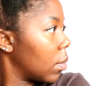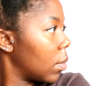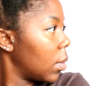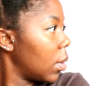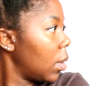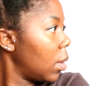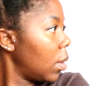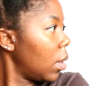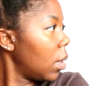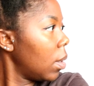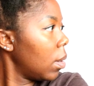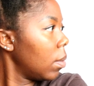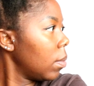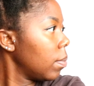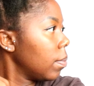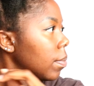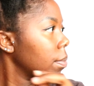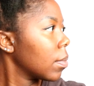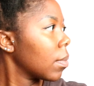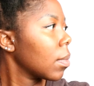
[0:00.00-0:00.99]
You know,
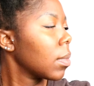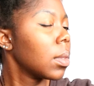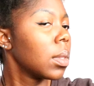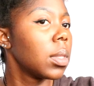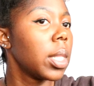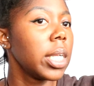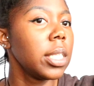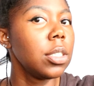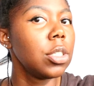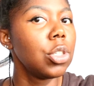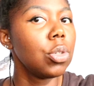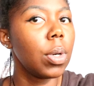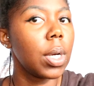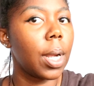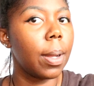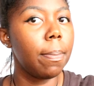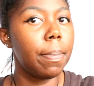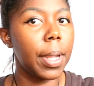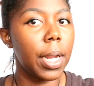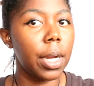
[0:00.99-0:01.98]
let's do a
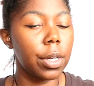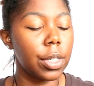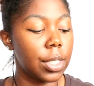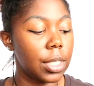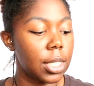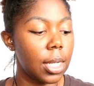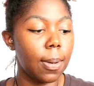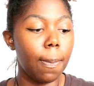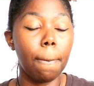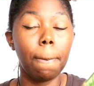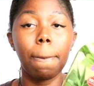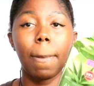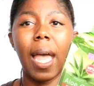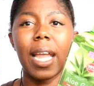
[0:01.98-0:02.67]
comparison.